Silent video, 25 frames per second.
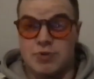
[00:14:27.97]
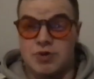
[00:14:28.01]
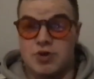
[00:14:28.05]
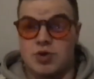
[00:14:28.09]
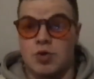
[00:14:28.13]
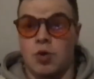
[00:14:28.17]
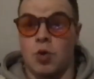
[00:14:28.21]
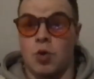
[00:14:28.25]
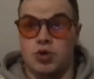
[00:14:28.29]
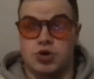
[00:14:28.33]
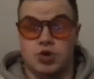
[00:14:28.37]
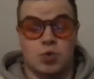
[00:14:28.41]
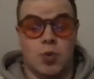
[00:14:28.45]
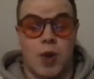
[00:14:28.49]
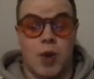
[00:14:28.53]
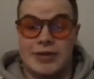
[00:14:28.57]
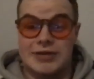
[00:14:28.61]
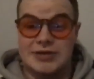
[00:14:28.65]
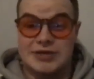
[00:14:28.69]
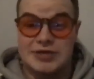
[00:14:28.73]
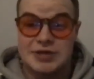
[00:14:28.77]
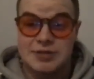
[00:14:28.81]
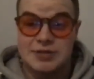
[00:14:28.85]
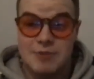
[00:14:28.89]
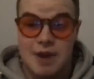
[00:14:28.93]
but you're
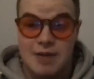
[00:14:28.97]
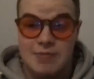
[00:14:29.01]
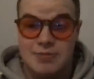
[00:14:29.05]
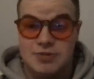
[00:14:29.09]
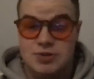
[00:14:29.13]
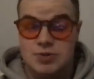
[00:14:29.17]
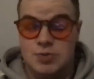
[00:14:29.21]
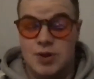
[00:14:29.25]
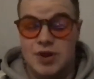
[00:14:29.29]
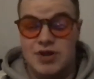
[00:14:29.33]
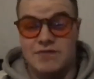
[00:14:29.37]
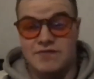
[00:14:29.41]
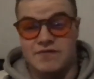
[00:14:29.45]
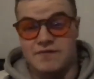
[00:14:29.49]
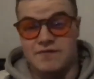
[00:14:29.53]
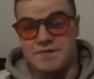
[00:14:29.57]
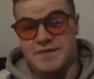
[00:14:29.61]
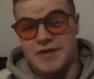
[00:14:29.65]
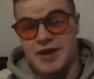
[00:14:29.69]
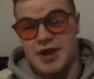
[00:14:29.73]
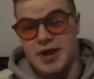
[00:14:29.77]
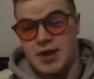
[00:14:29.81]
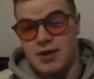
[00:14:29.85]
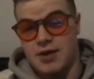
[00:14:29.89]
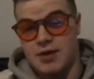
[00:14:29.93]
20 reps away from
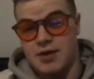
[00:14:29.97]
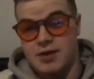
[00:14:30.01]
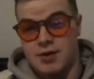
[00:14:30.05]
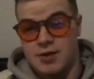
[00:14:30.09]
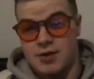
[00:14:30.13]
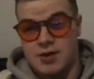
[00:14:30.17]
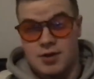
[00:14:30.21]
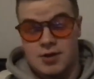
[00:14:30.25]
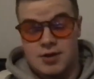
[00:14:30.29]
failure,